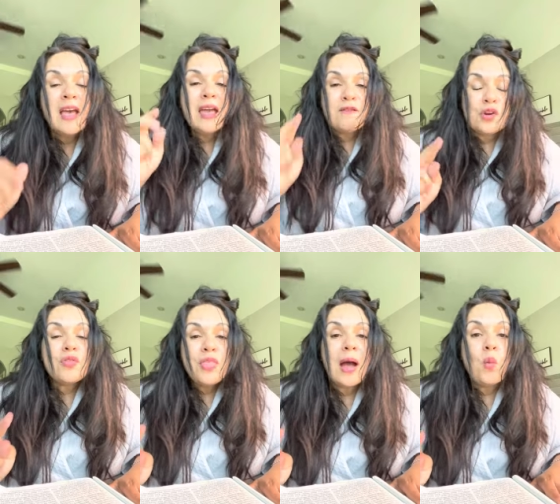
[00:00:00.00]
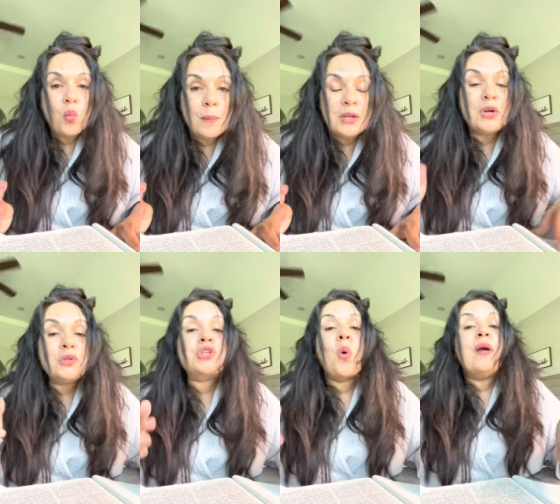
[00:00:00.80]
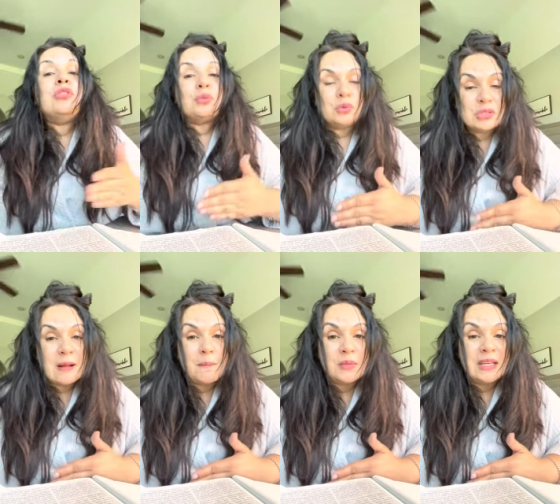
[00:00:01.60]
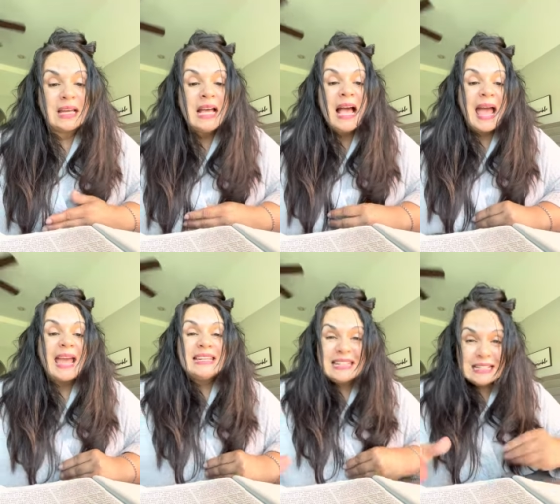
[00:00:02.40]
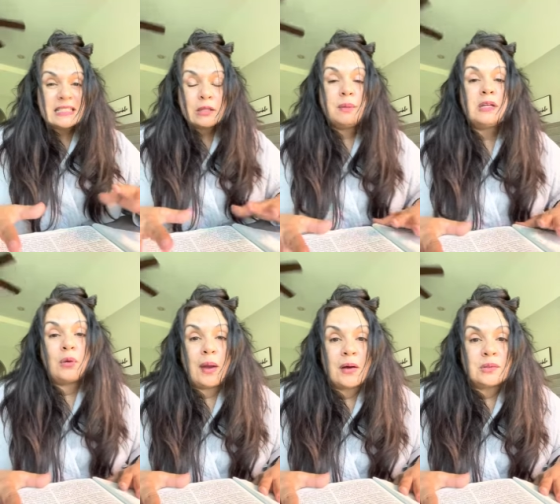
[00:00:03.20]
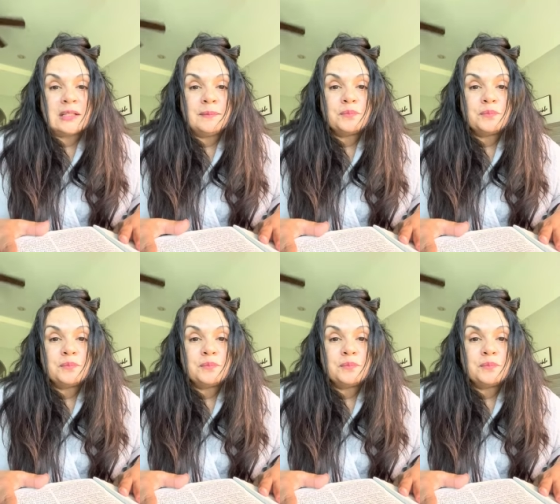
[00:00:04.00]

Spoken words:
if you're that woman who's going through something and needs to be grounded,